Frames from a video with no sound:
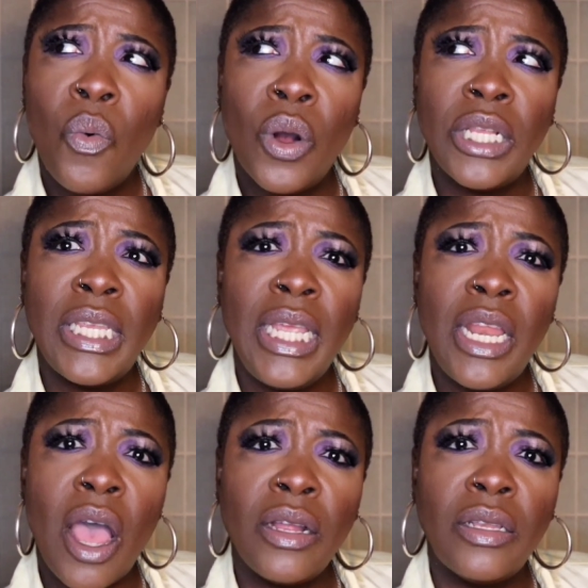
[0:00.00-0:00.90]
was
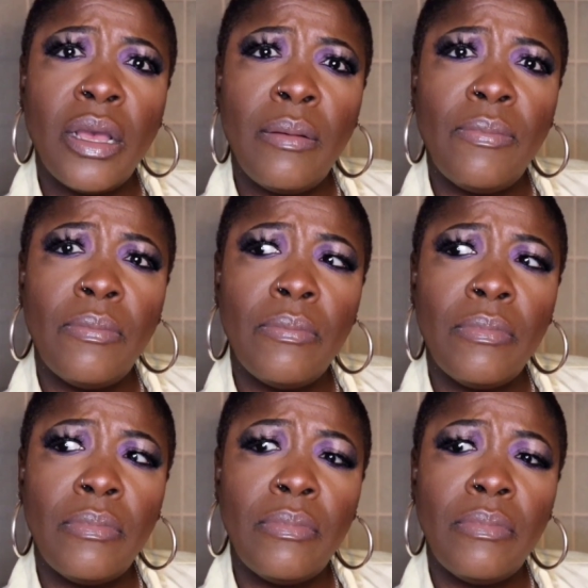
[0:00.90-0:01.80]
he locked up
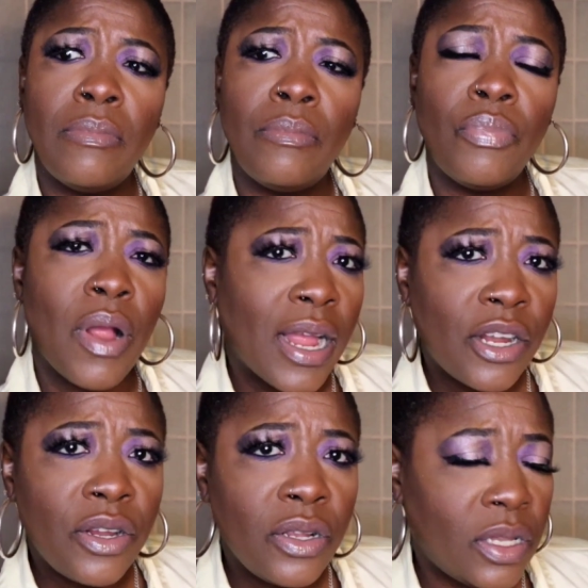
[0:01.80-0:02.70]

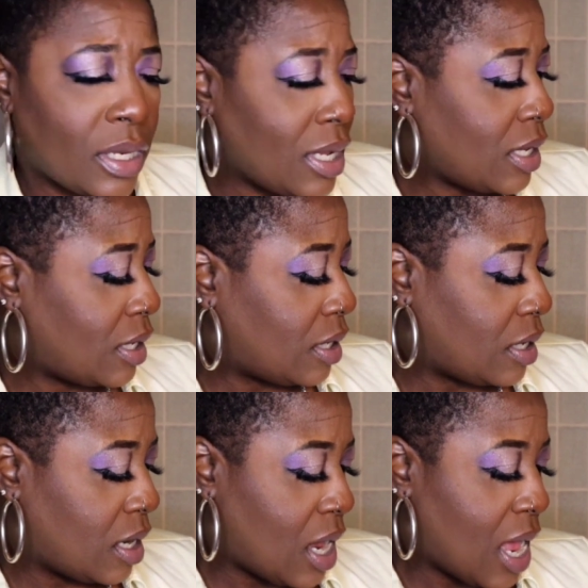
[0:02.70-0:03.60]
prior to
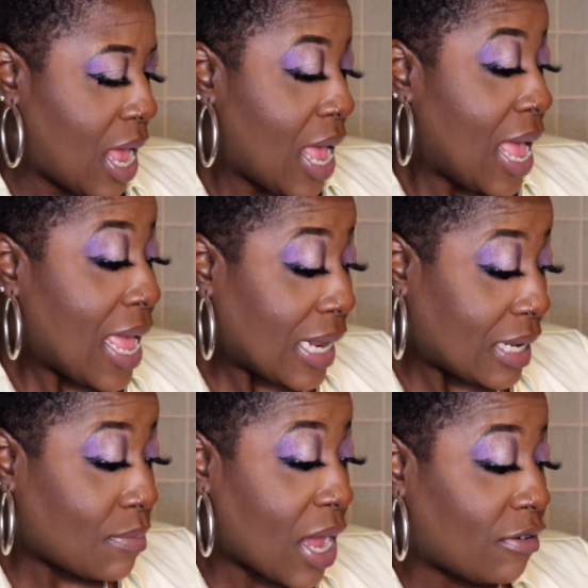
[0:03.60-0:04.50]
this?
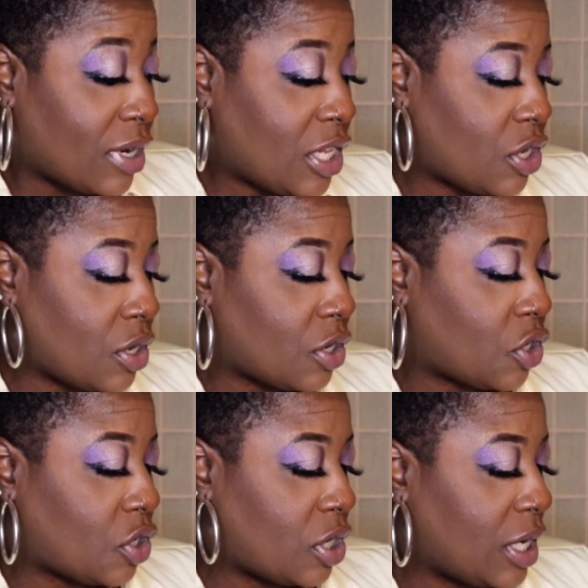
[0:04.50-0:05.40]
And in my
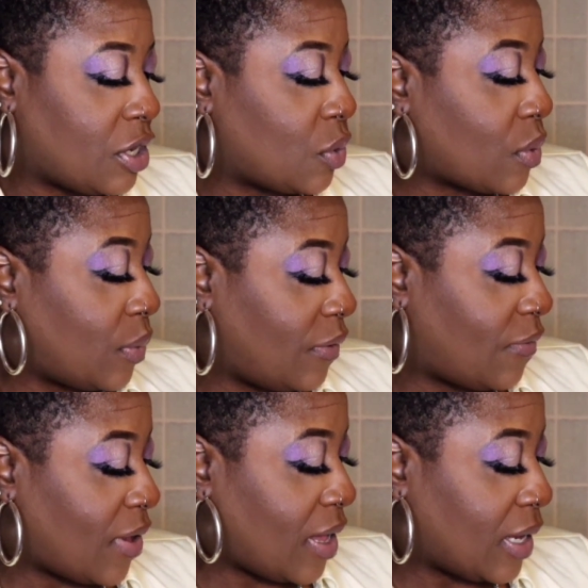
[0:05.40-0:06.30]
research, here's what we
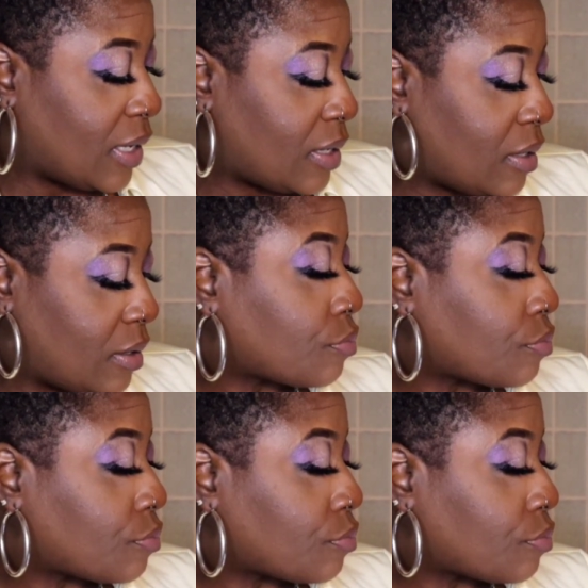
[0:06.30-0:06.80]
find.